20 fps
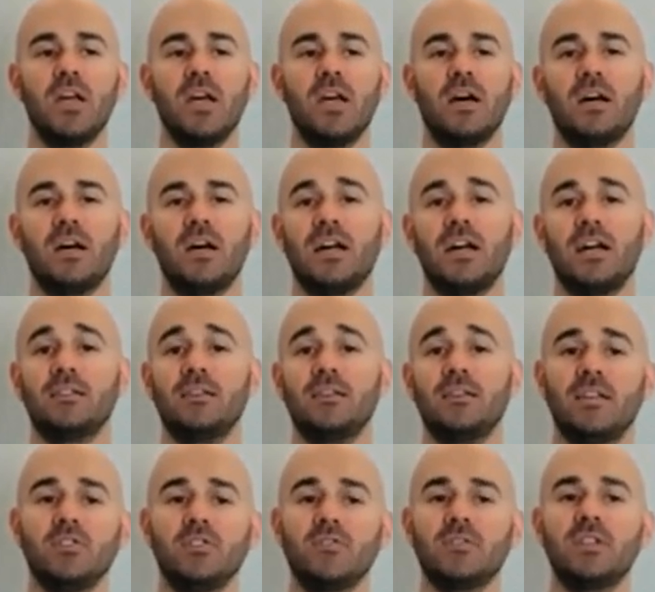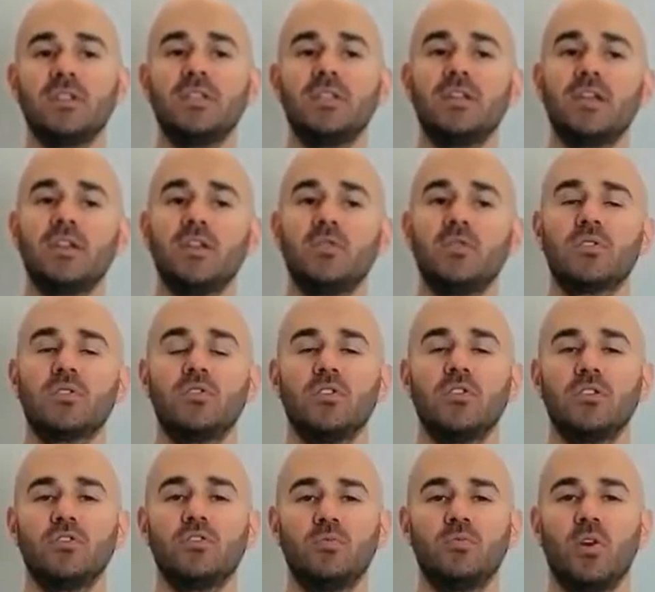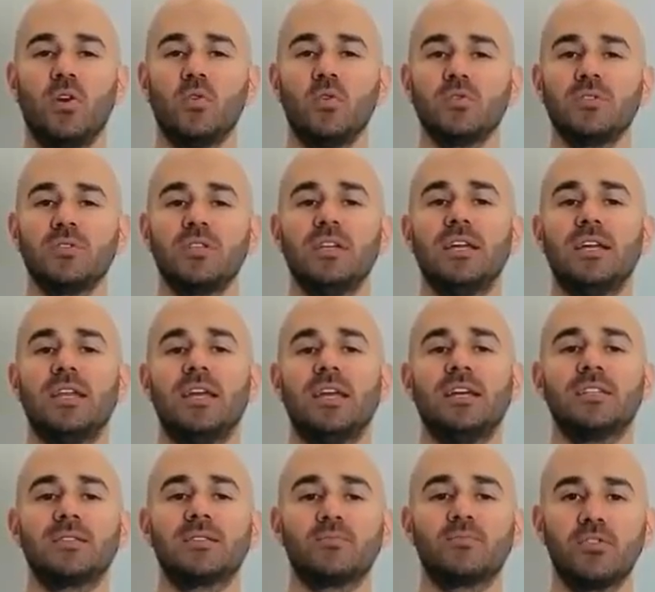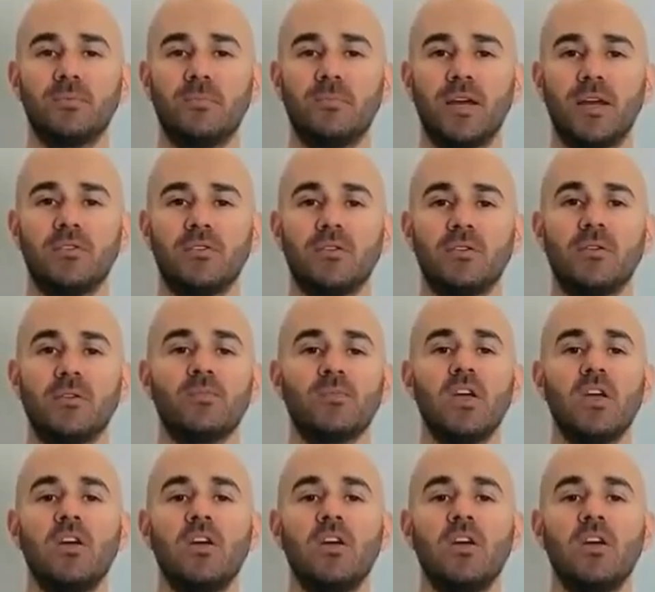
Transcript: at the end of the day, going to be hosting an expert panel